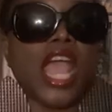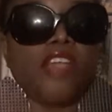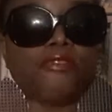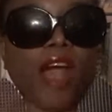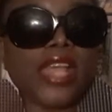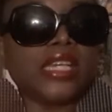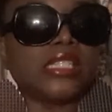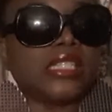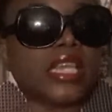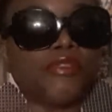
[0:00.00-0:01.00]
If I
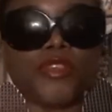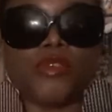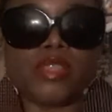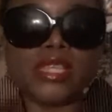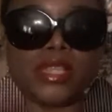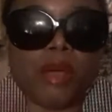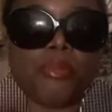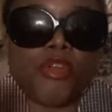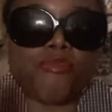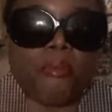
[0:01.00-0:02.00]
could give you the
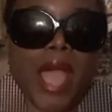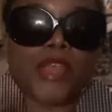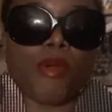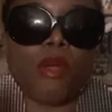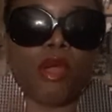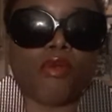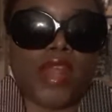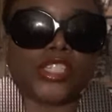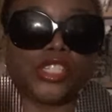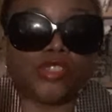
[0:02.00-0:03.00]
number of
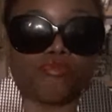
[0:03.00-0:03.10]
microaggressions,